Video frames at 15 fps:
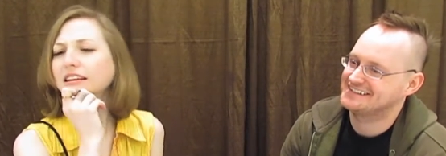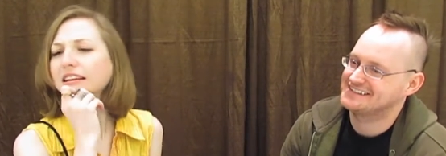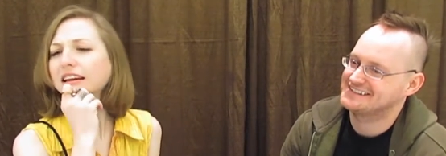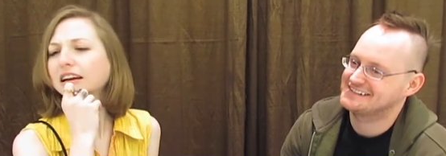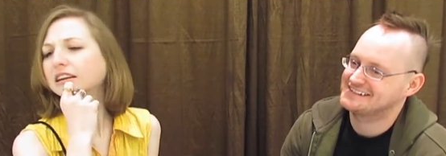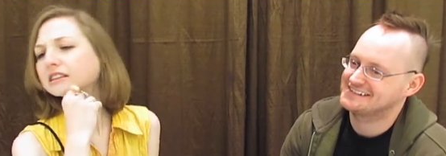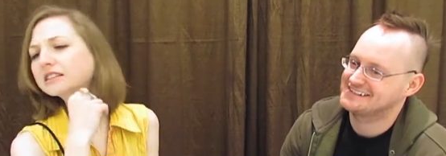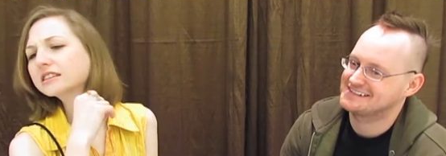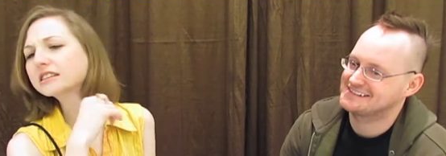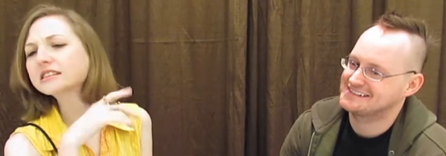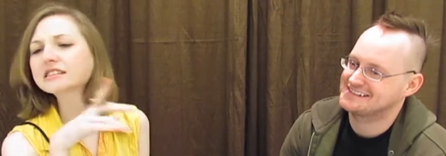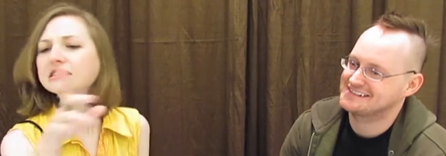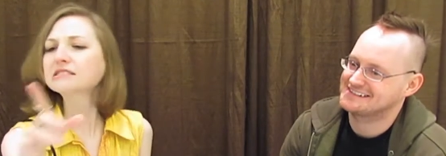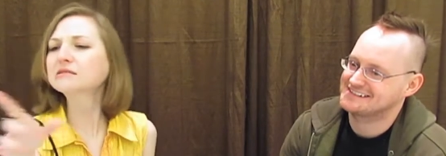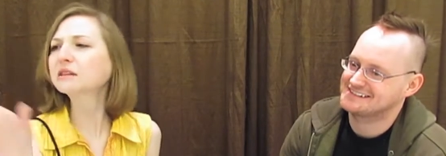Speaker 1: the
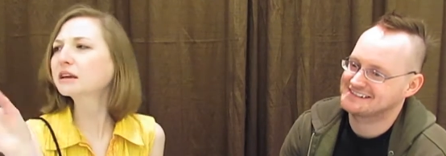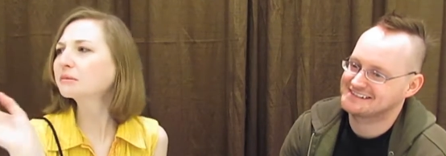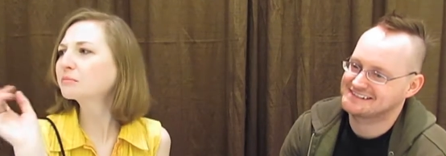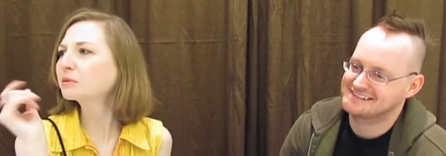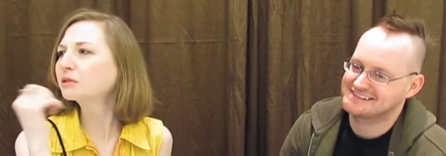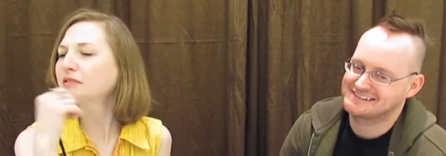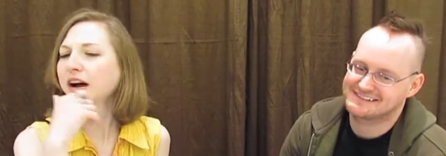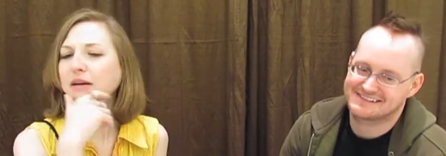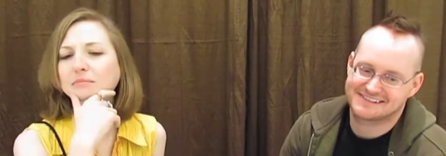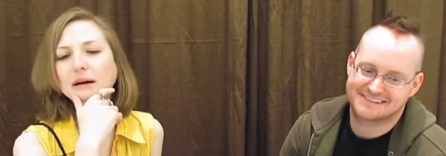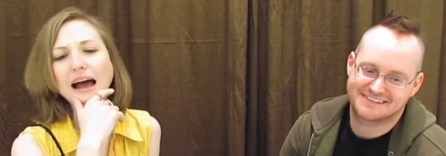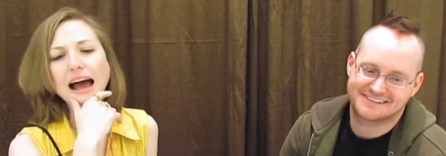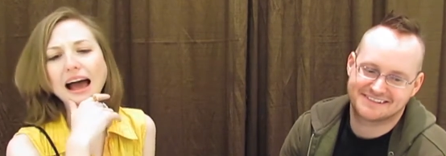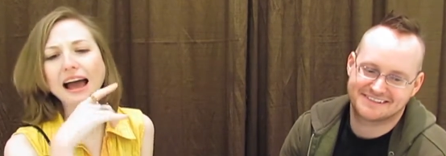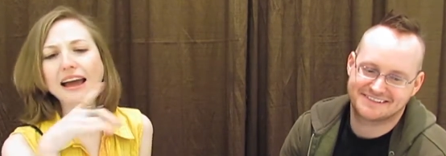characters, and they'd move on
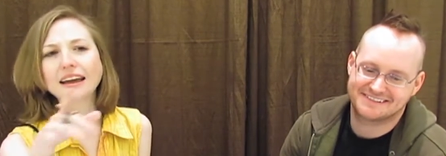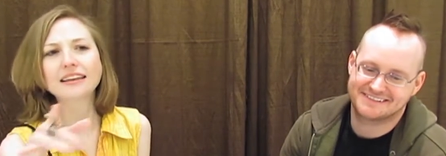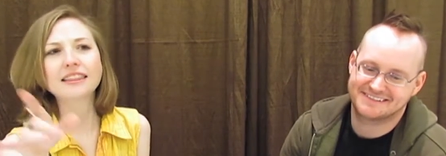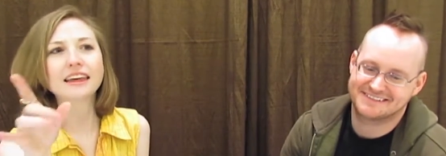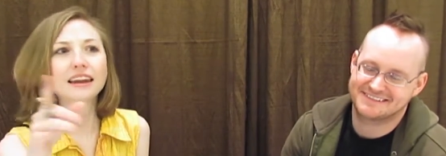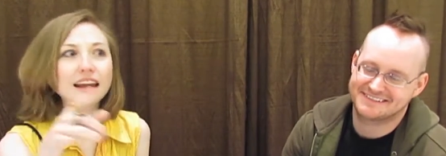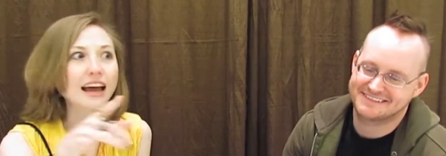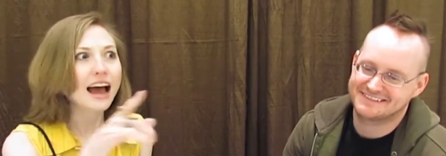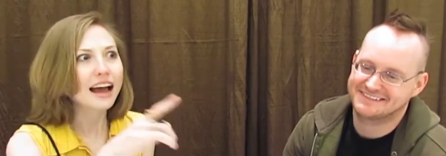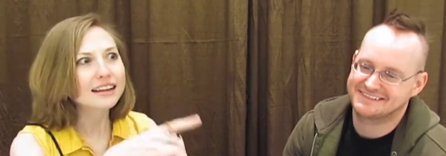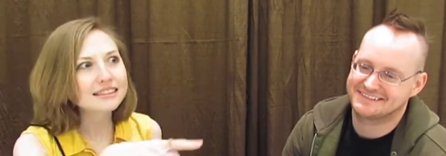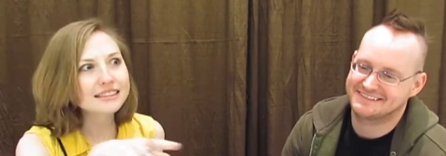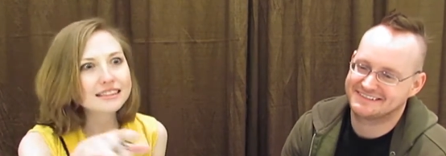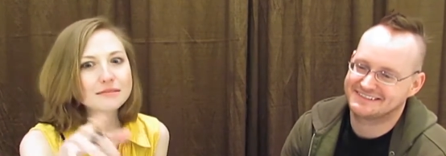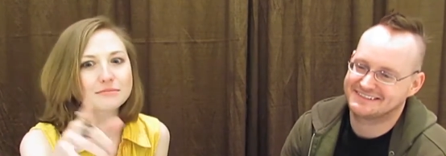by, and then
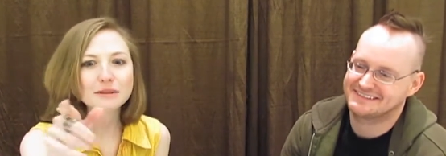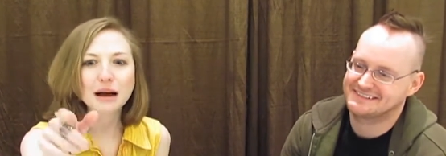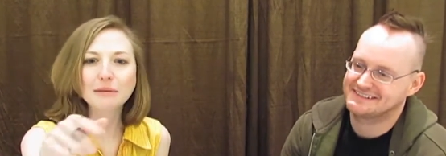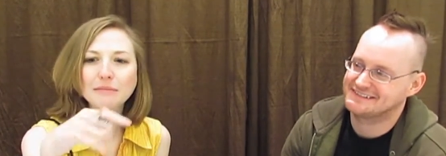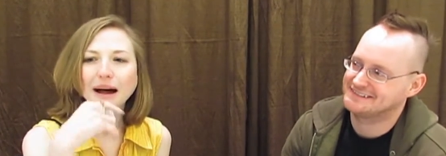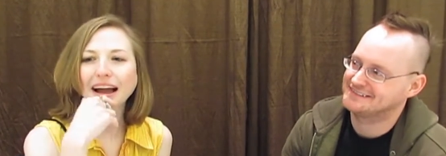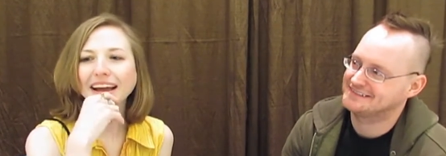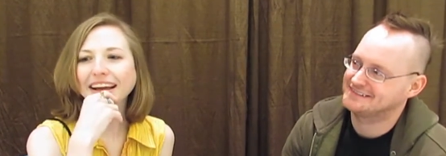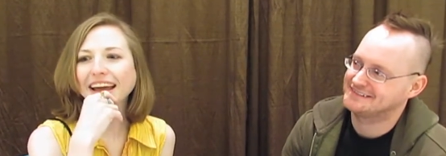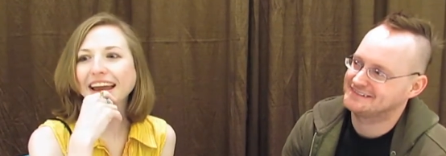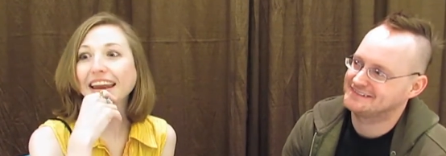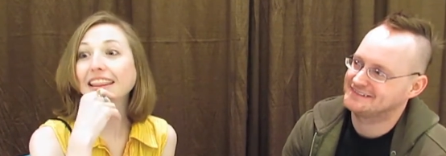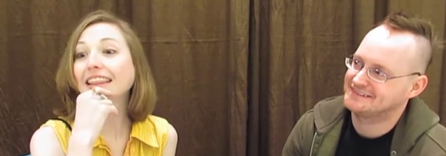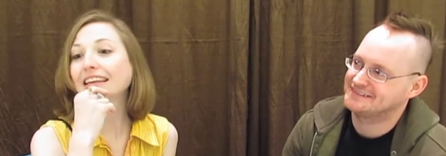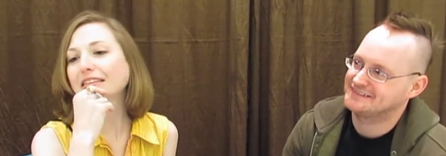I'd see them come by again,
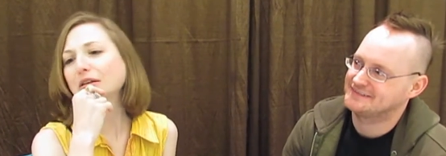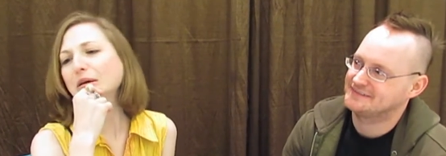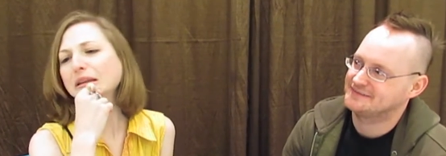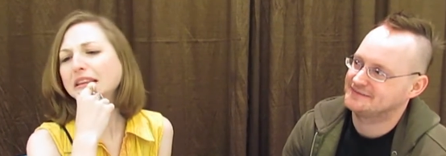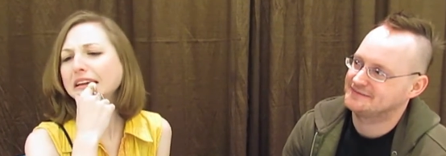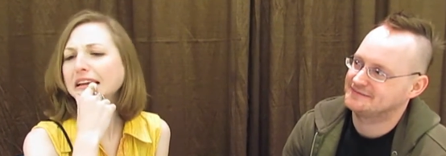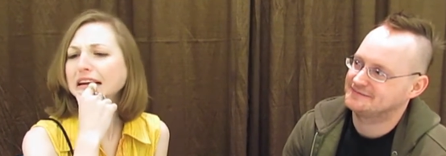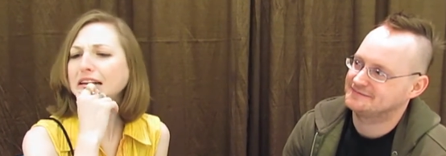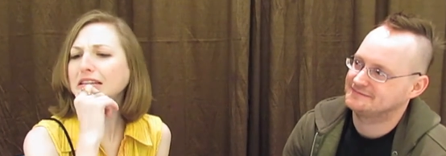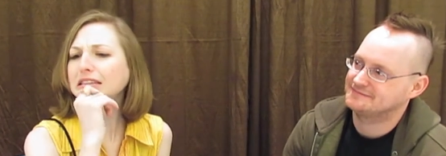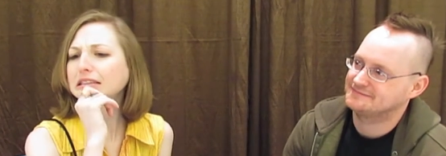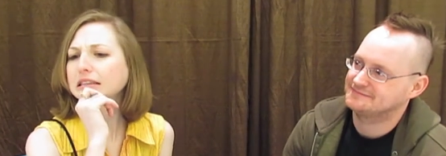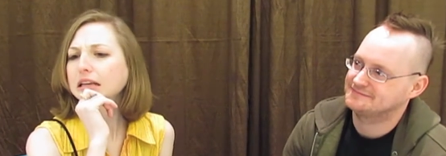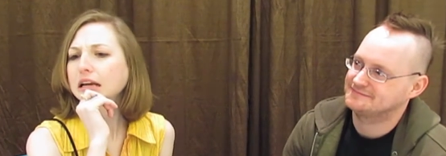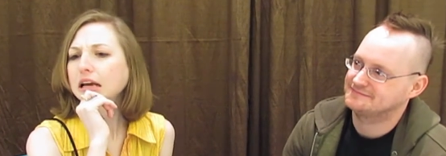and they'd look at the
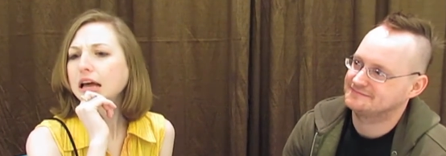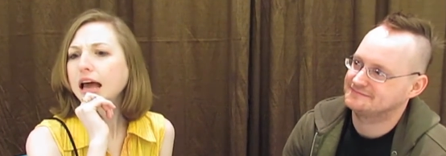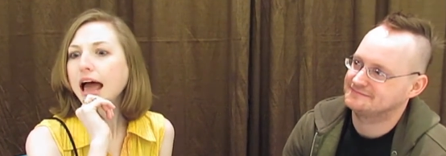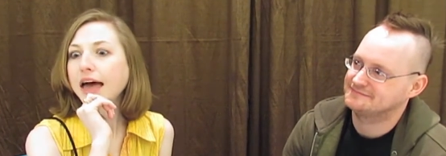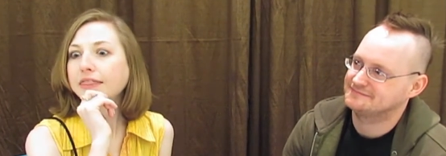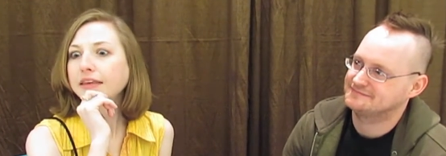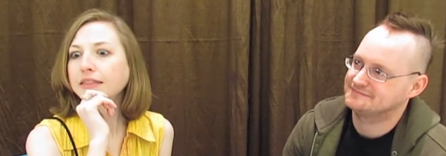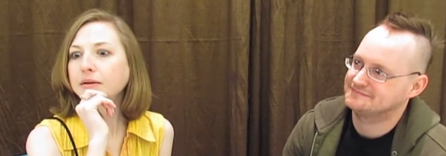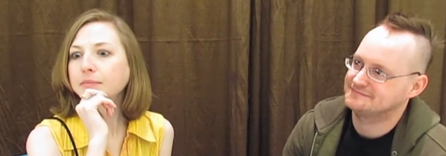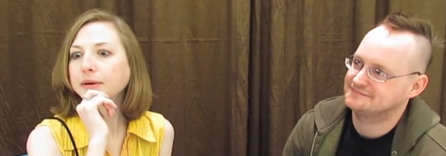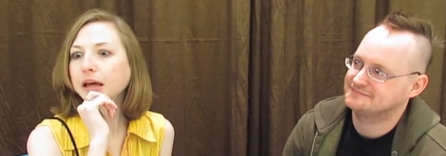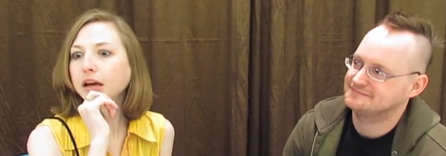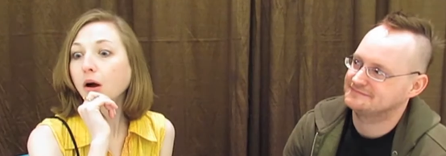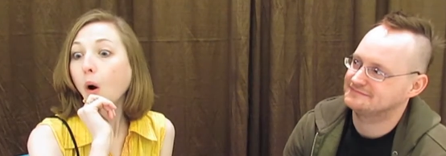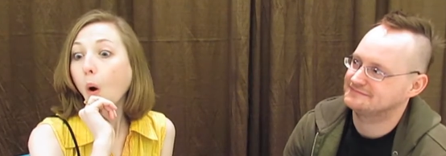characters, and then they'd be
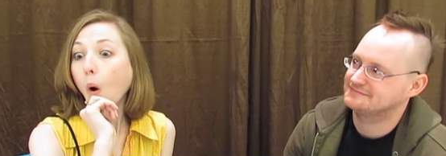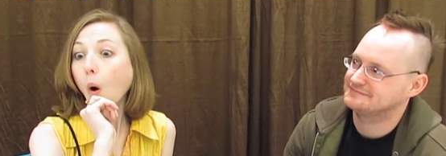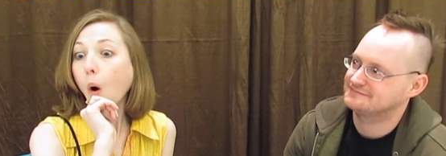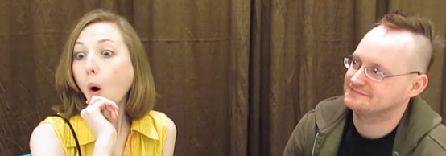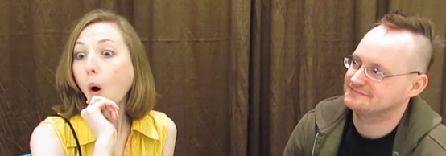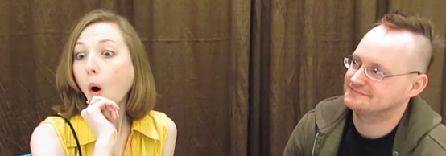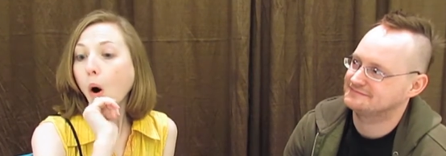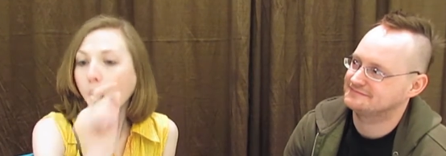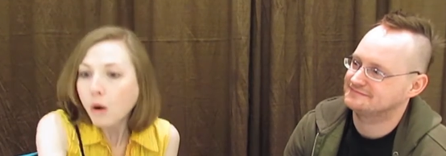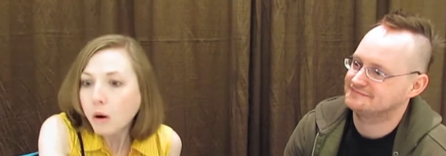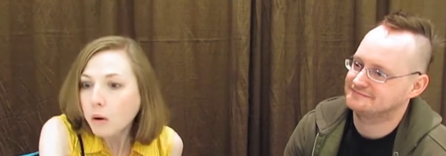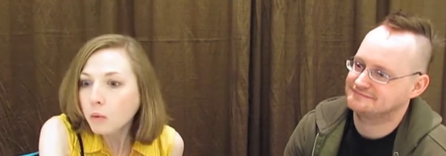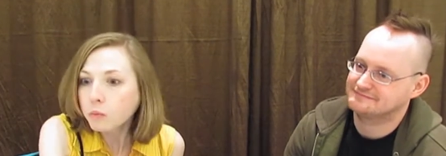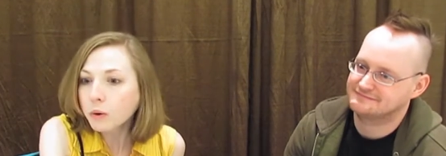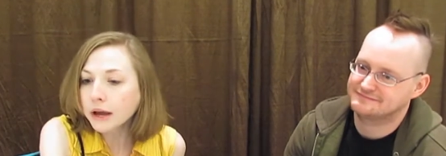like,
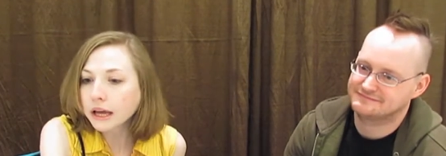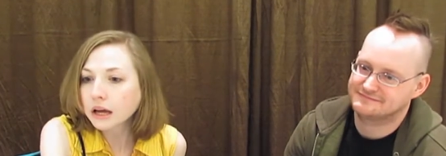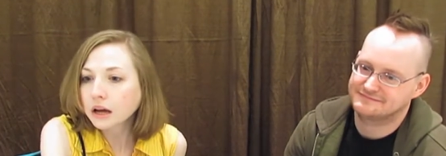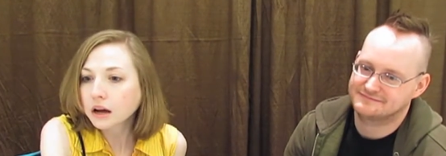wait,